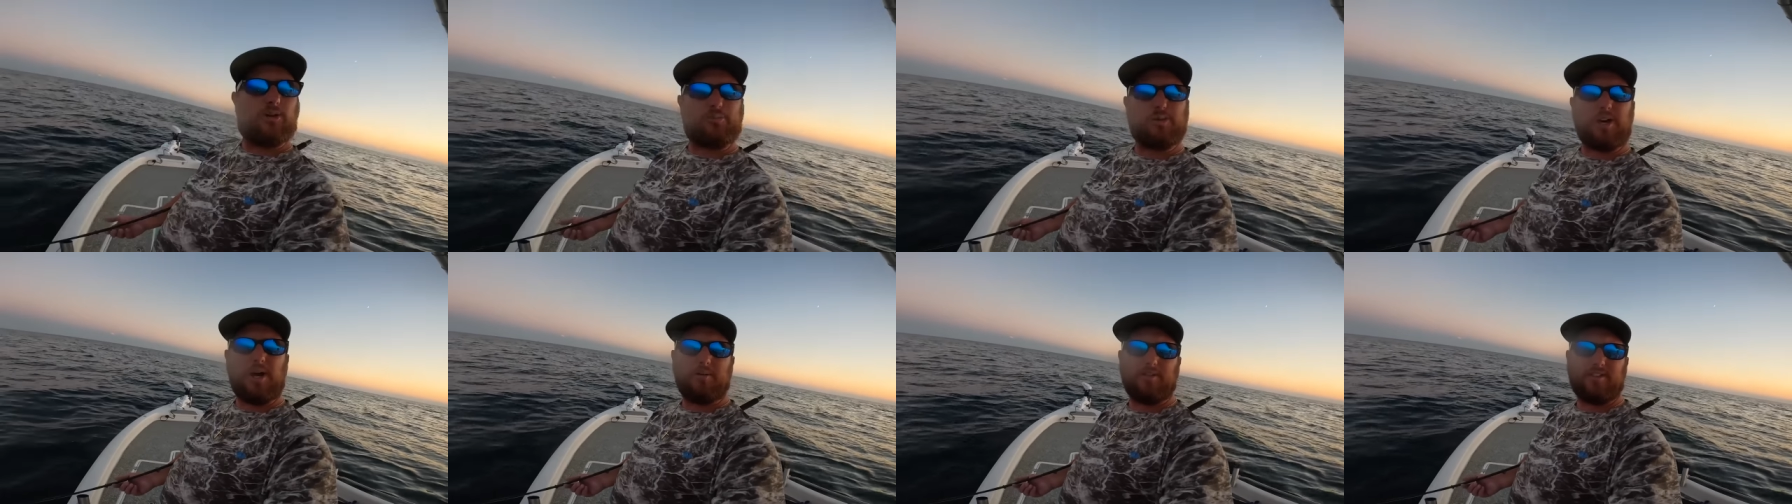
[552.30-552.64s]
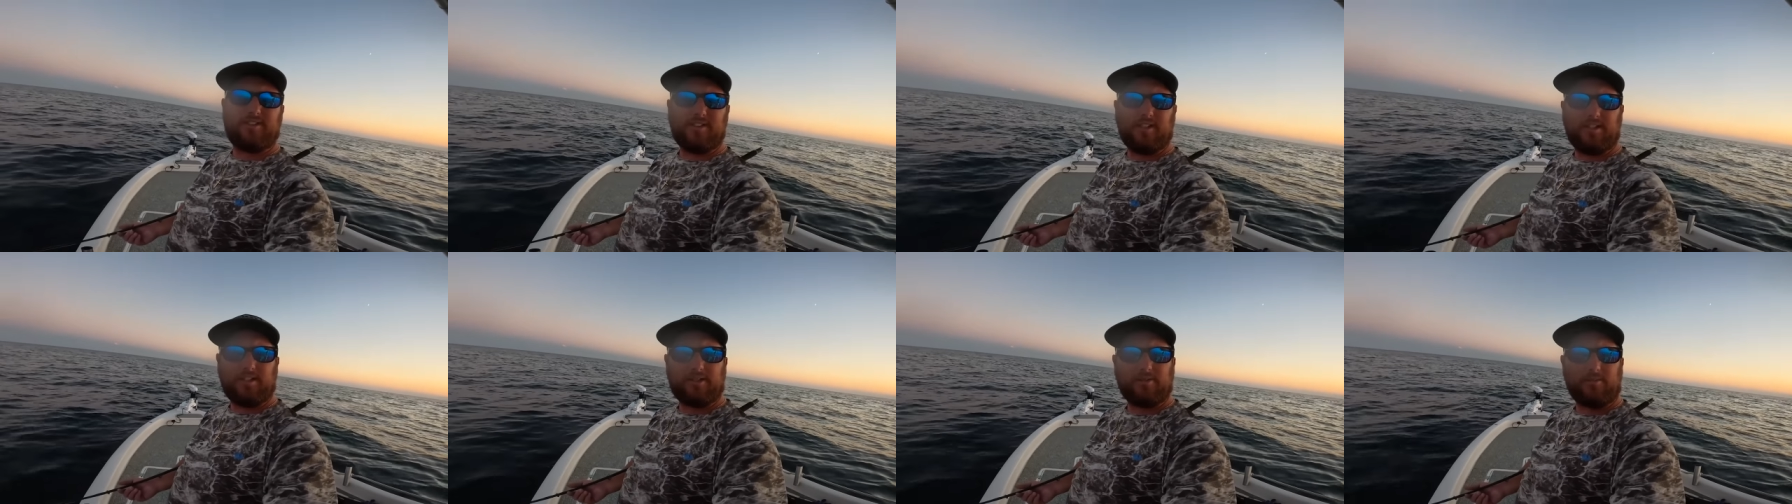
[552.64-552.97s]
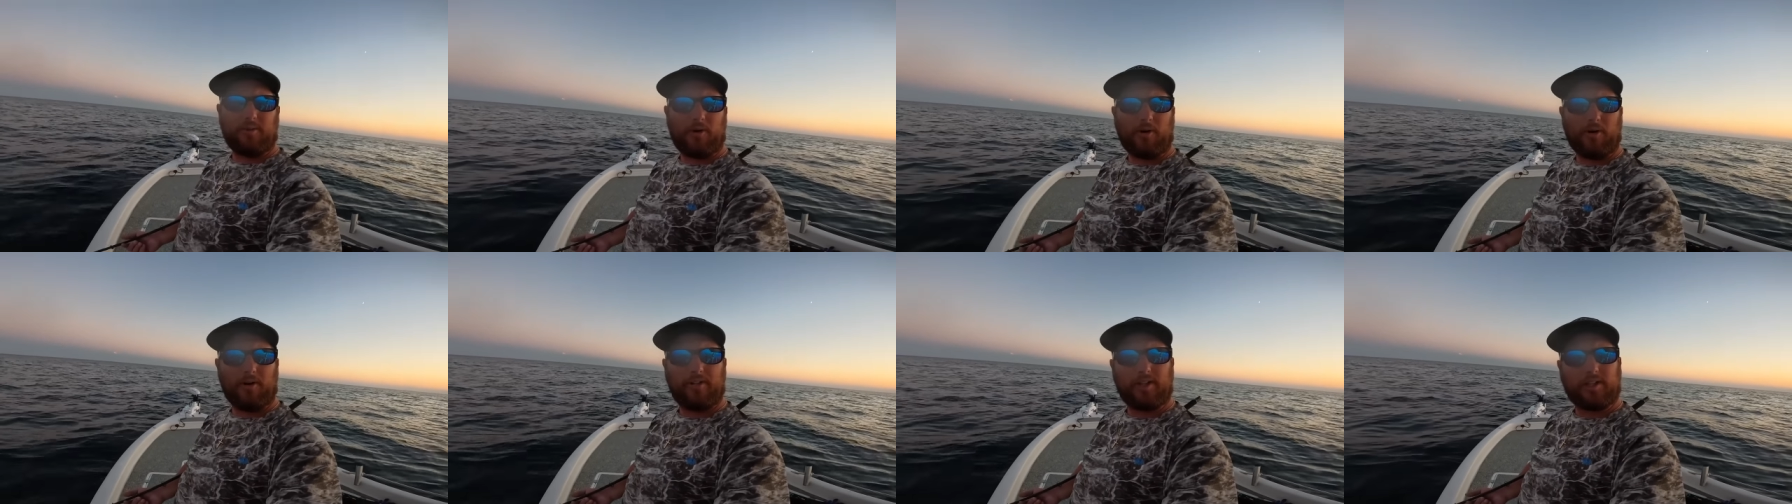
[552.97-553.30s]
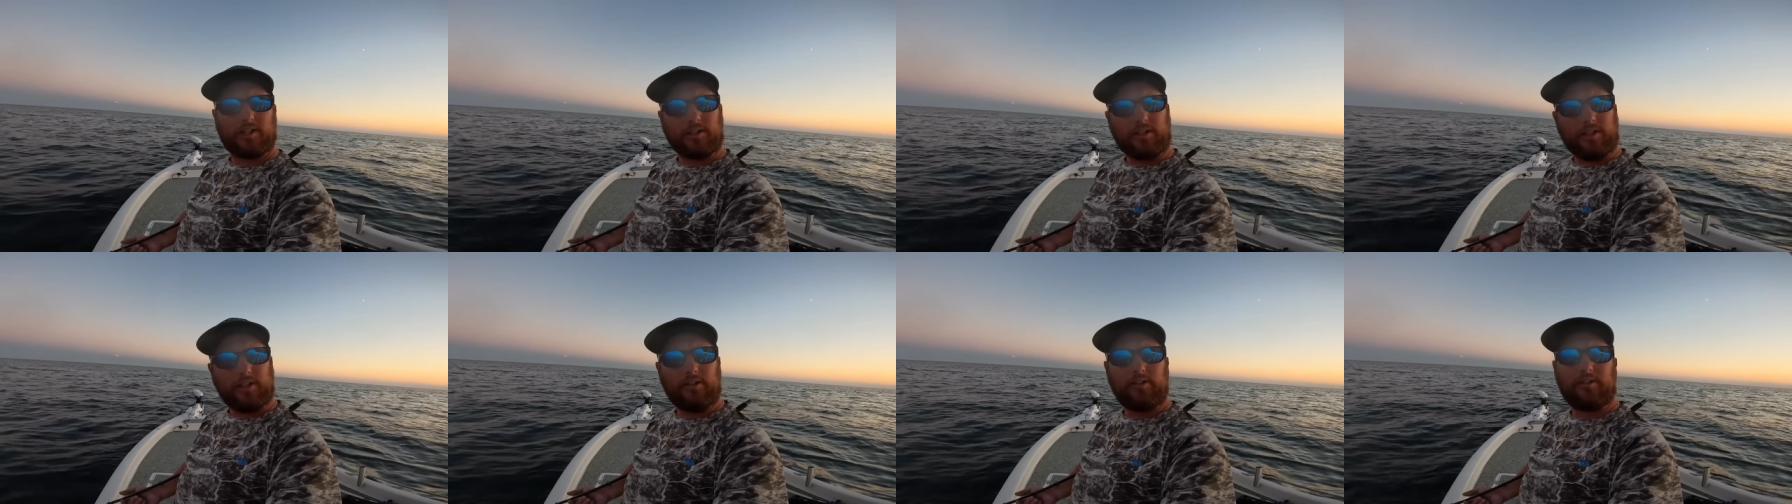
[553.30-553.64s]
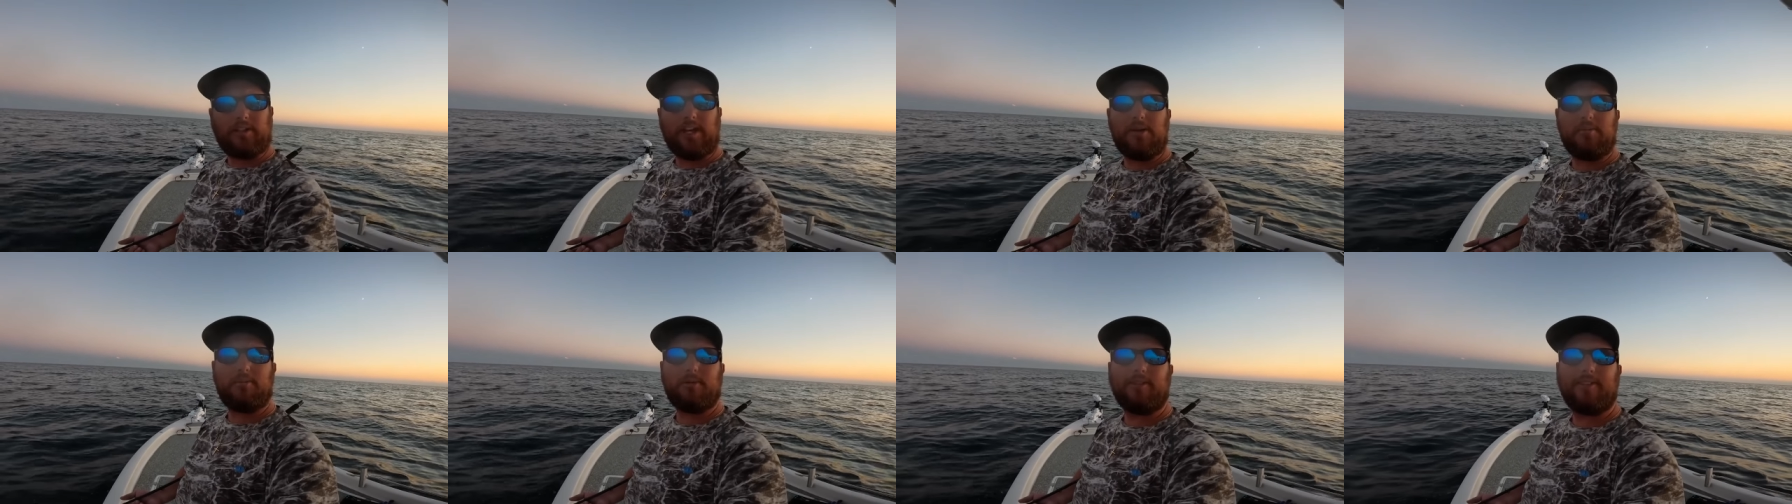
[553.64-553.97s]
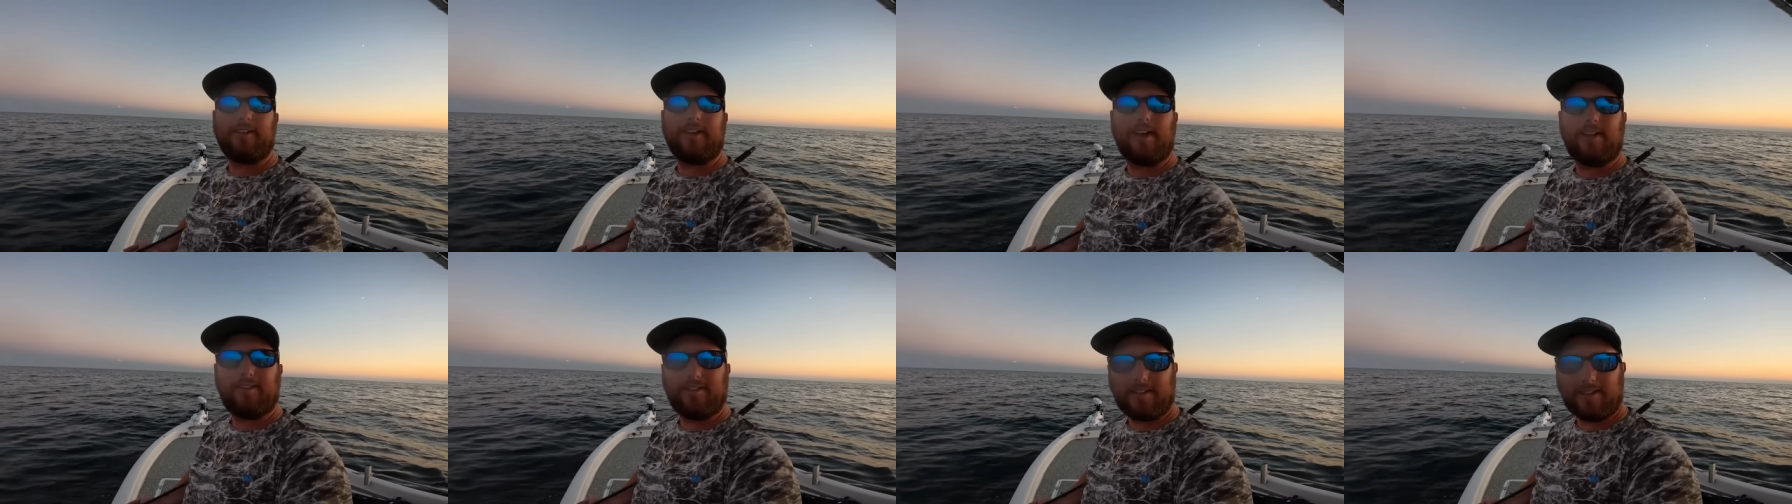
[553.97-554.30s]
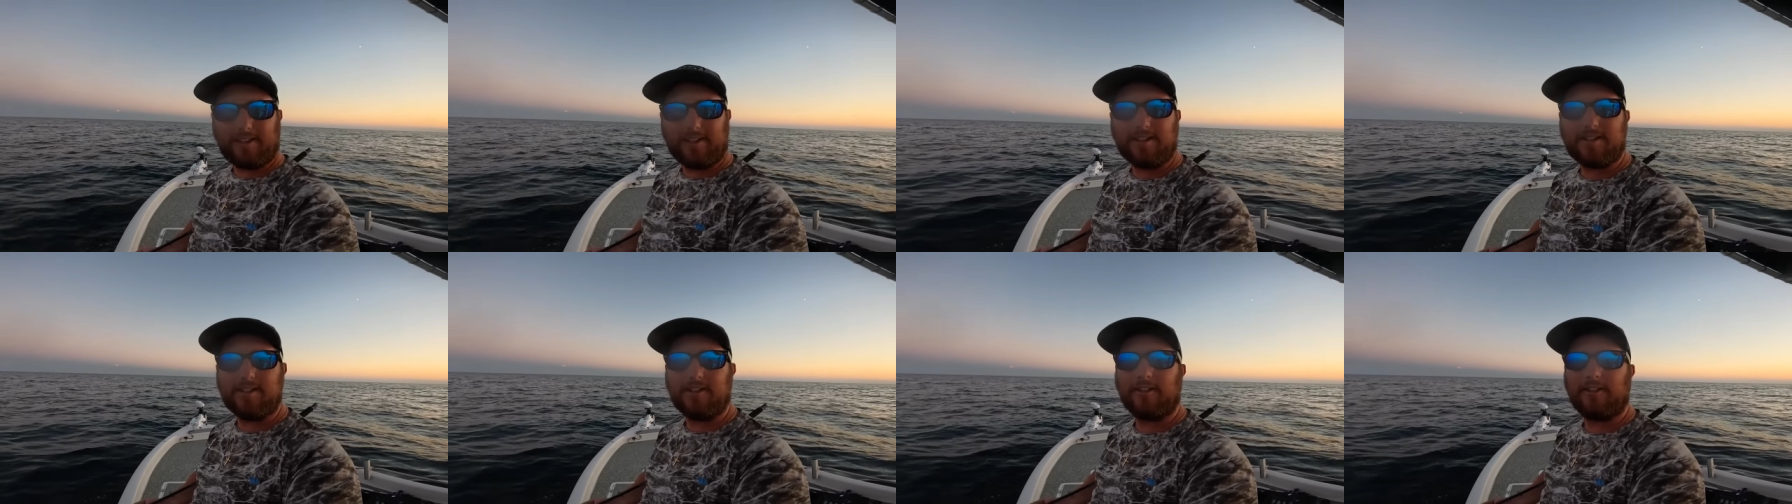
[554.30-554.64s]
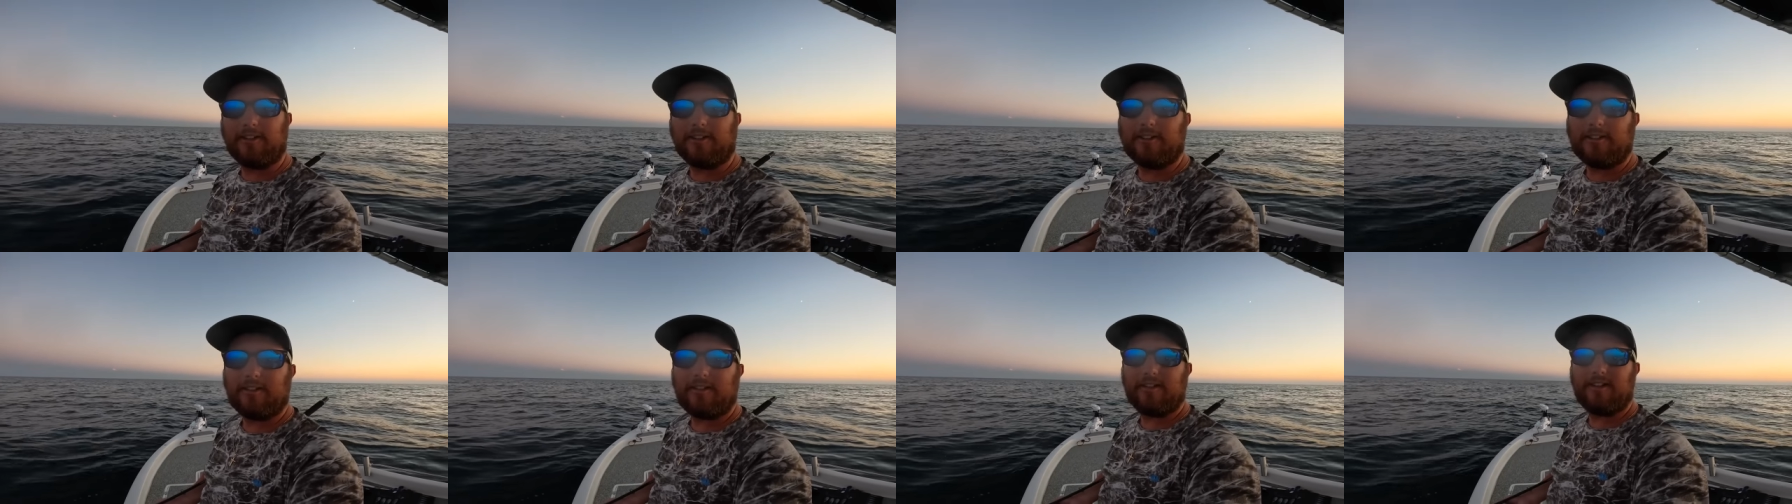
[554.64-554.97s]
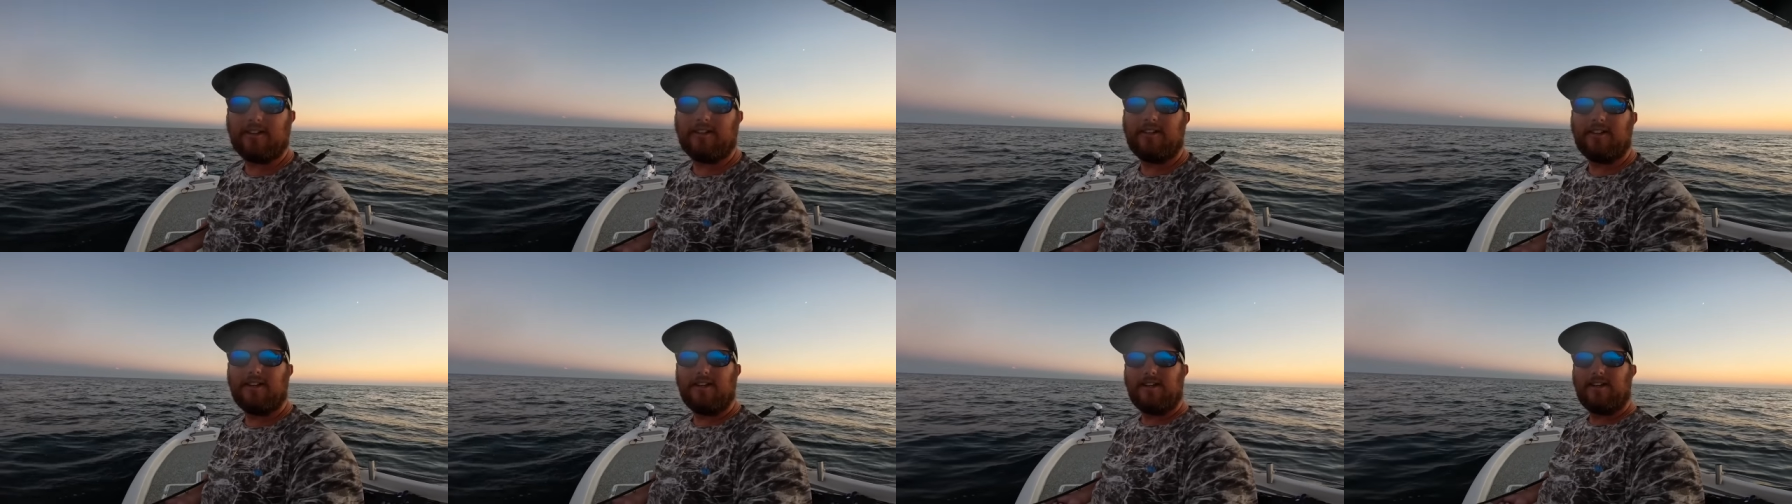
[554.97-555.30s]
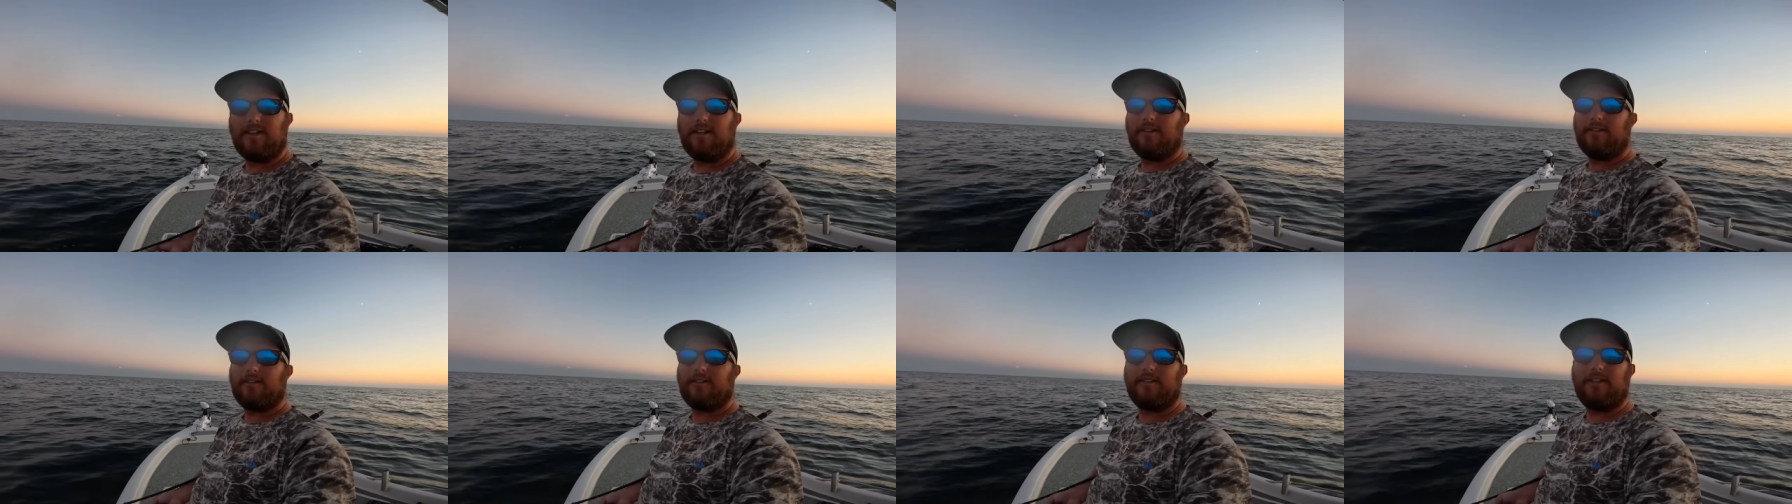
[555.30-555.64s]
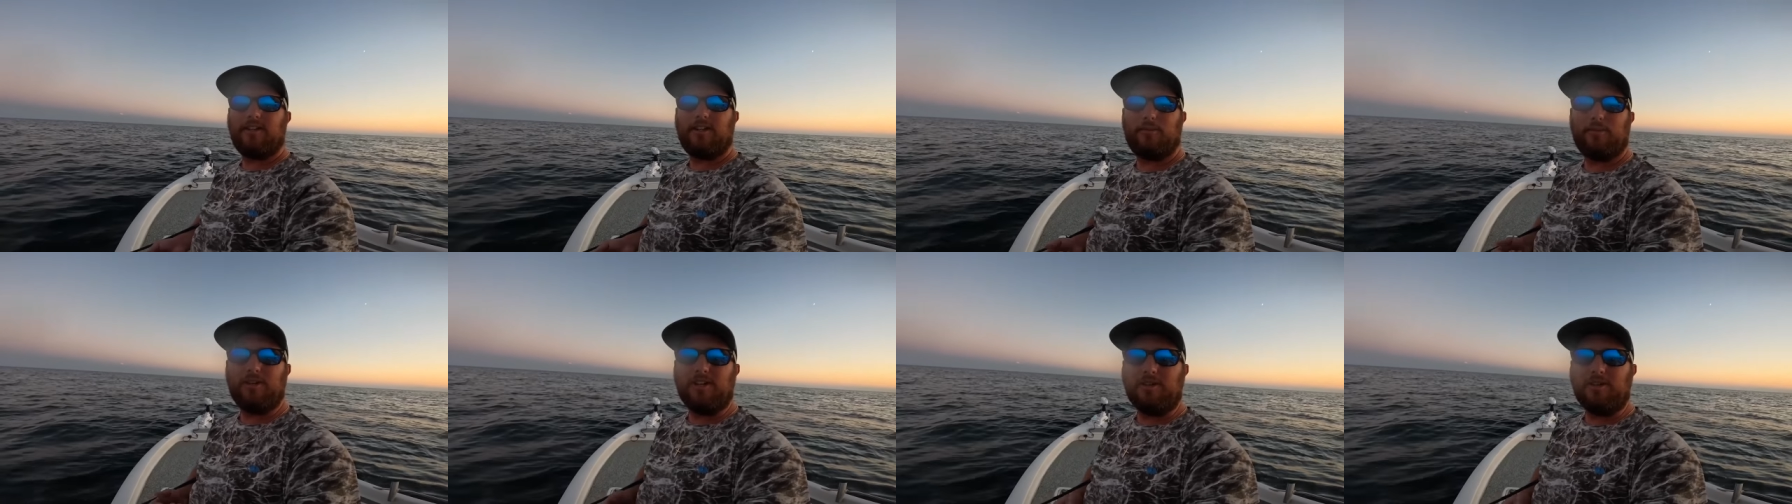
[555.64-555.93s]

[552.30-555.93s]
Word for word: i'll probably see you tomorrow in the cleaning table and the kitchen y'all so see you in a